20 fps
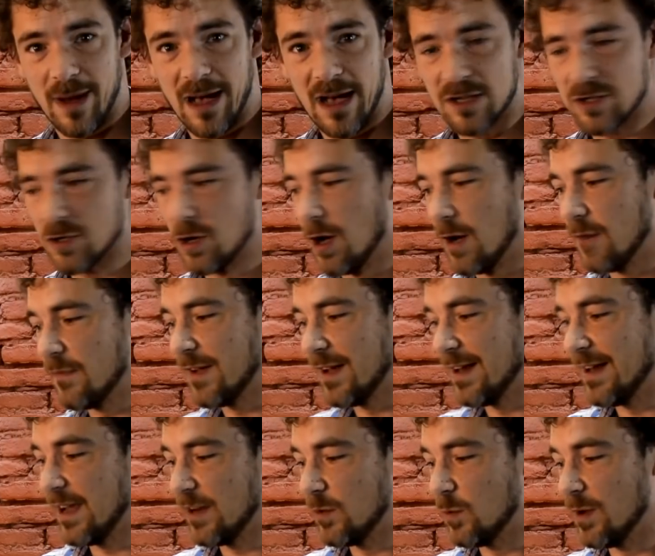your box off,
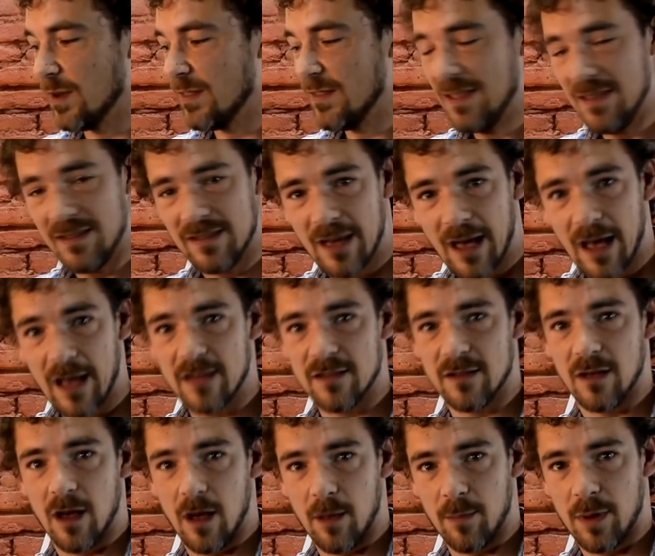connect one of these
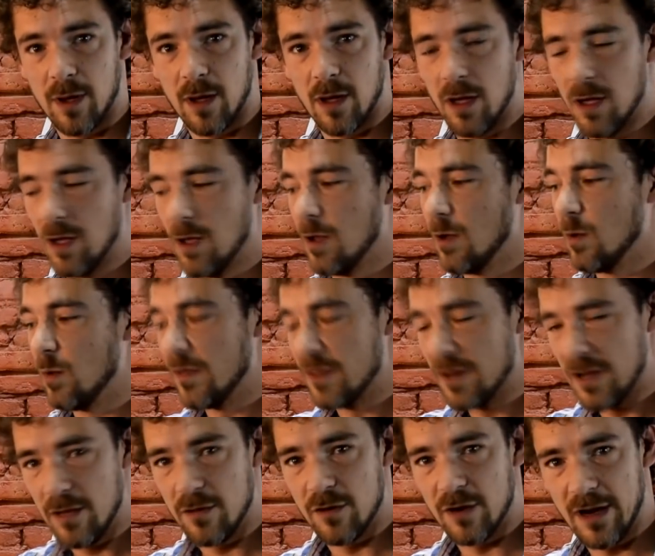guys up
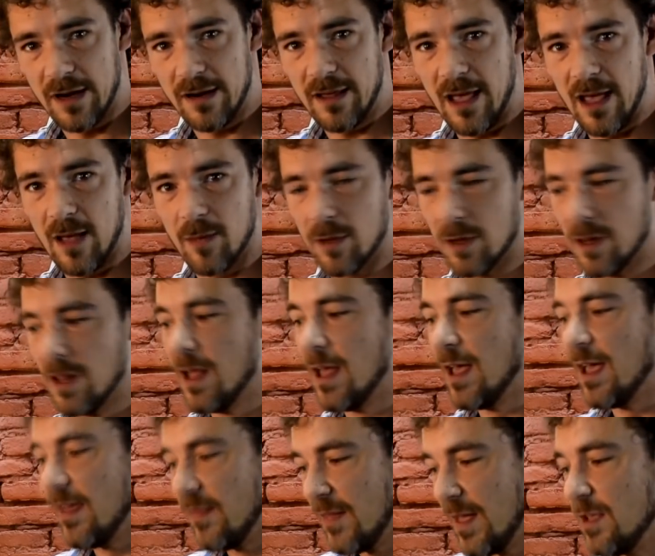with an Ethernet cable,
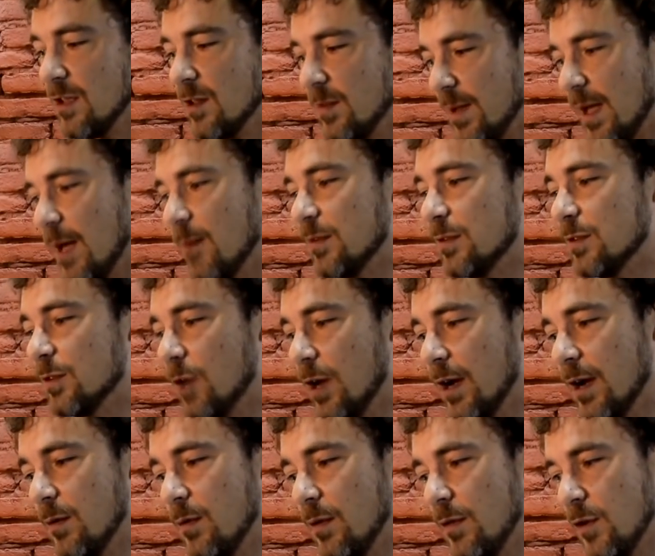and then you'll be able to
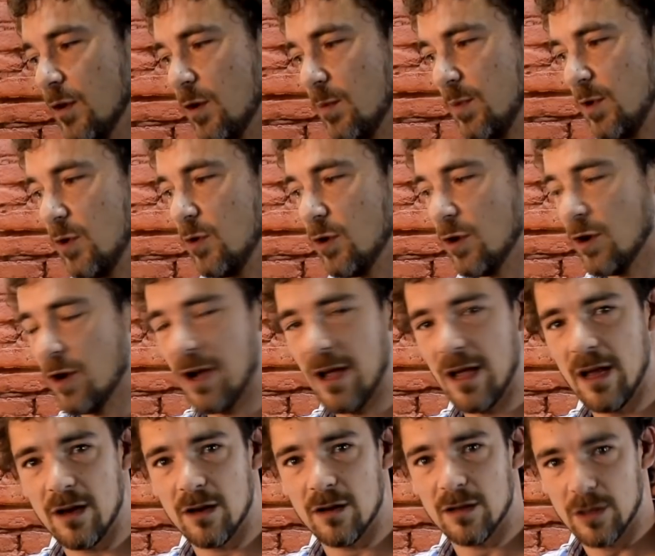log in with your computer
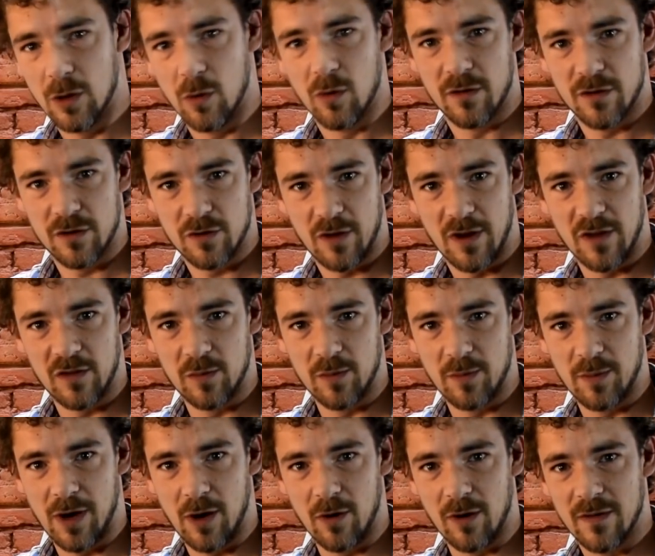and lower the
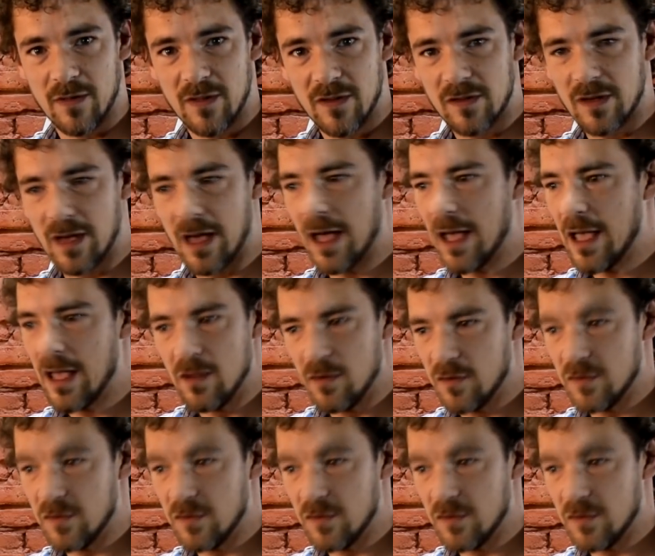transmit power in this guy,